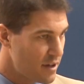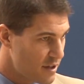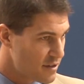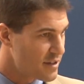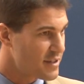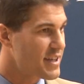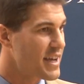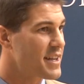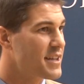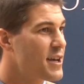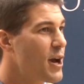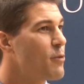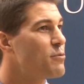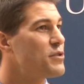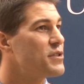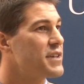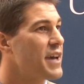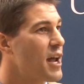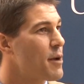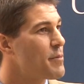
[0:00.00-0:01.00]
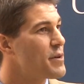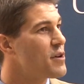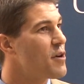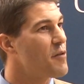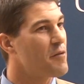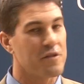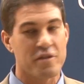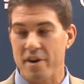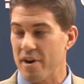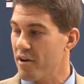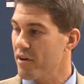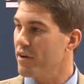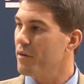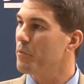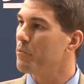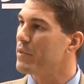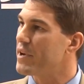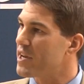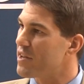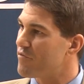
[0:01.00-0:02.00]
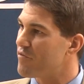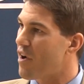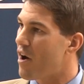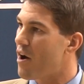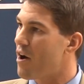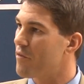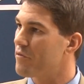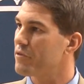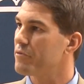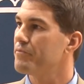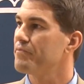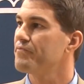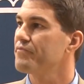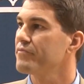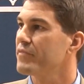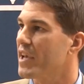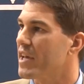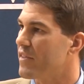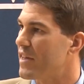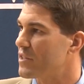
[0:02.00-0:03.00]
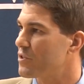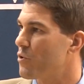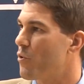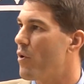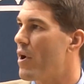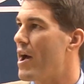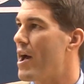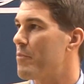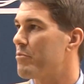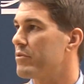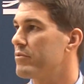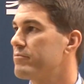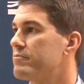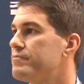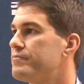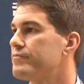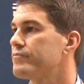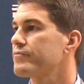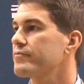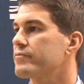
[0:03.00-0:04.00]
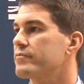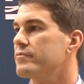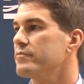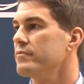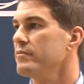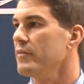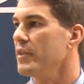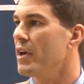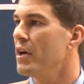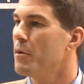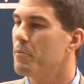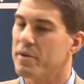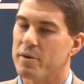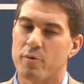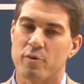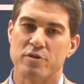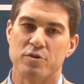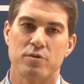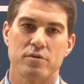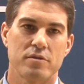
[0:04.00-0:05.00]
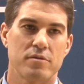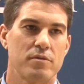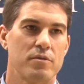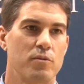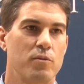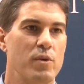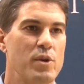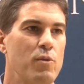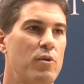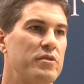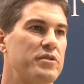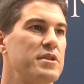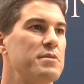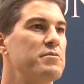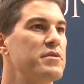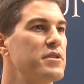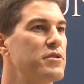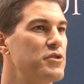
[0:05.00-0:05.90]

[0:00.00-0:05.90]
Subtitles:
This head coach has got to be over there being involved, and that's going to happen. Because we want them to